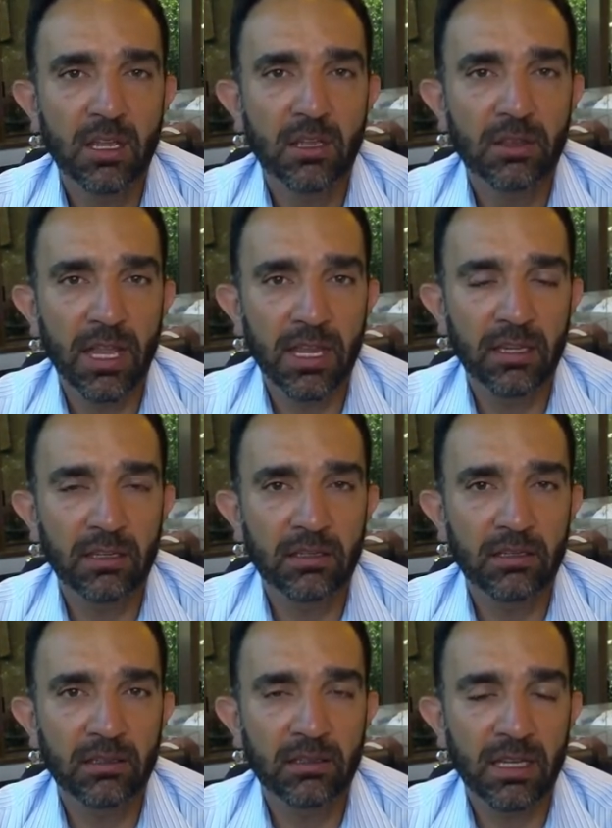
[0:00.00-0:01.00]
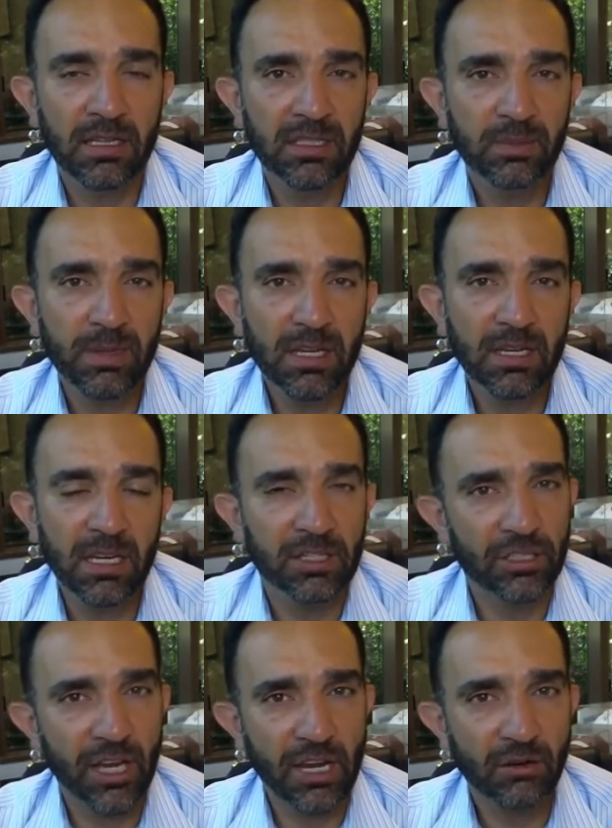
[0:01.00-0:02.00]
they speak in
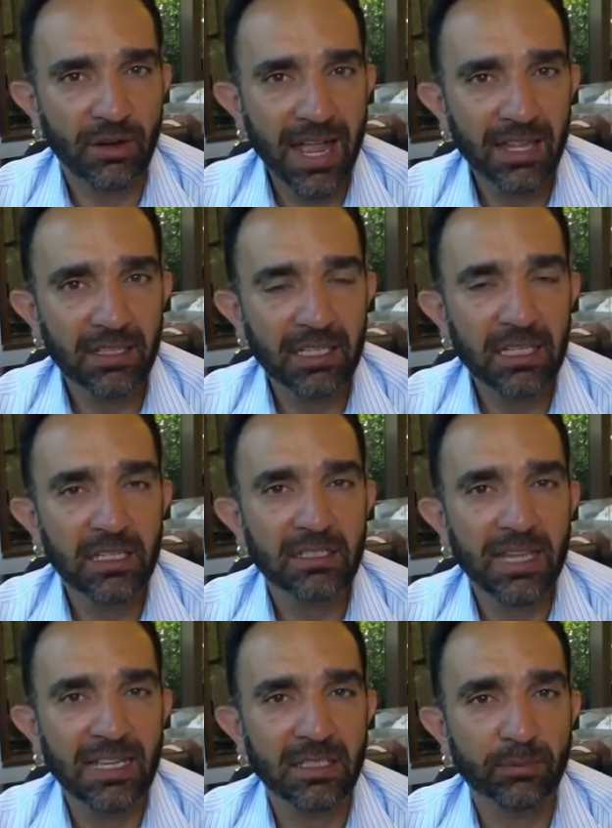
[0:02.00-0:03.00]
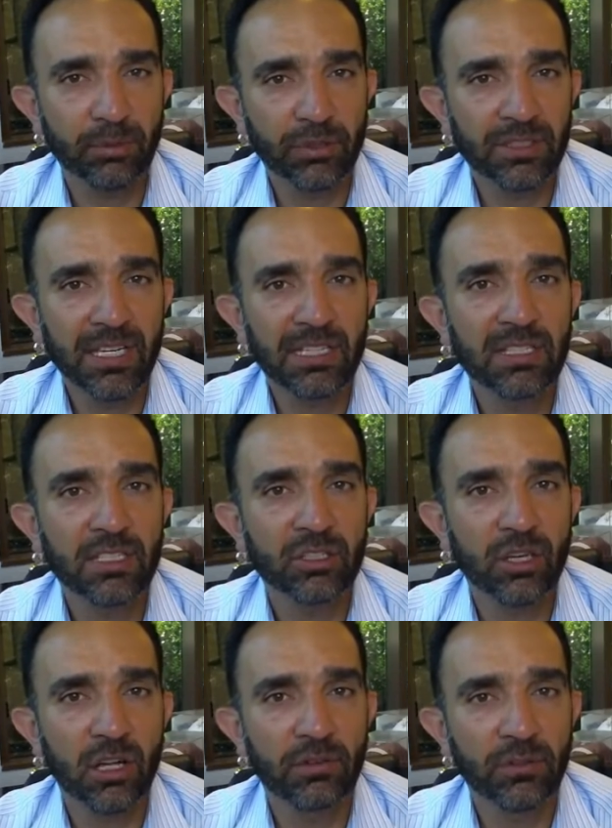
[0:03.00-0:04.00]
generalities as a percentage
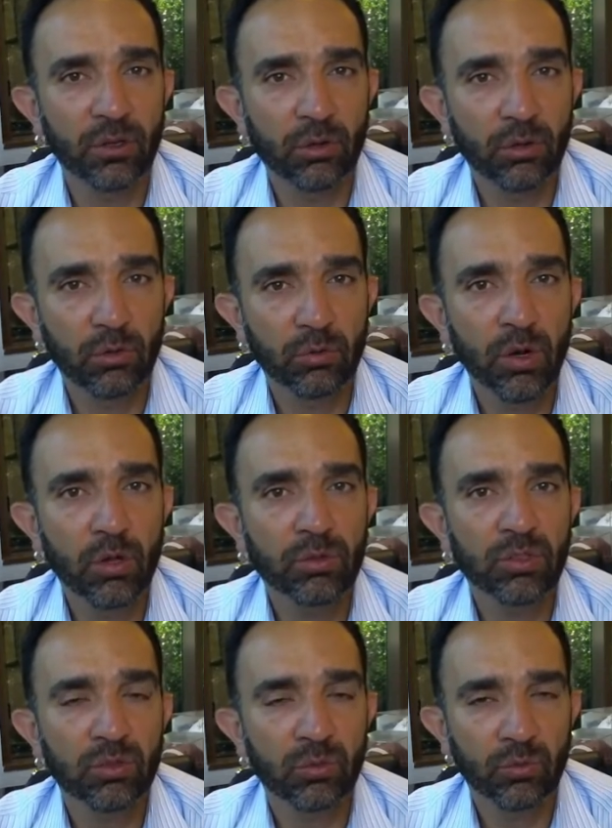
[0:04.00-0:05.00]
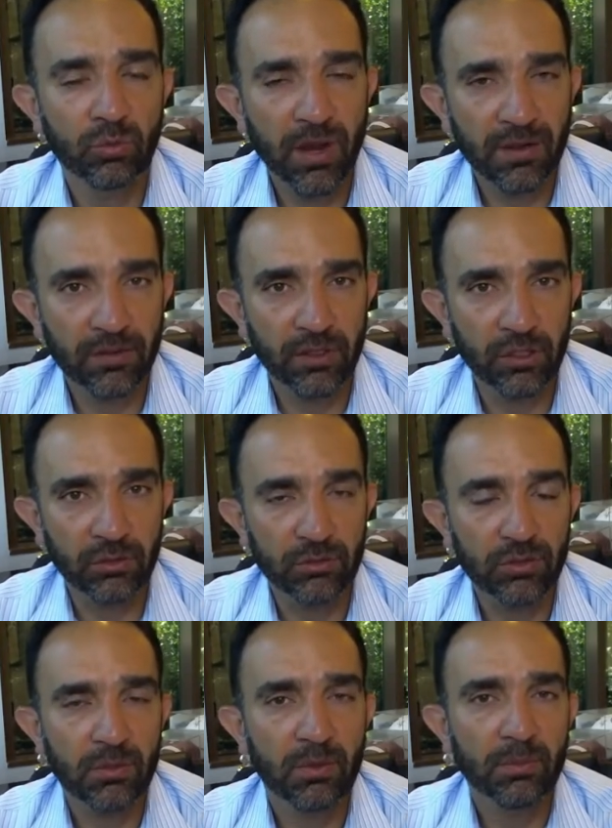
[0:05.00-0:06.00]
of your gross
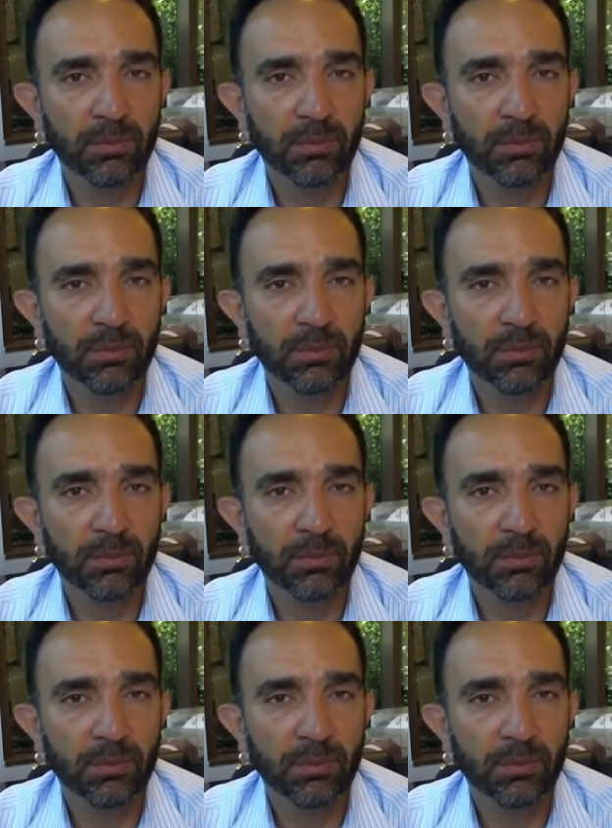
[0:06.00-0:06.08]
revenues.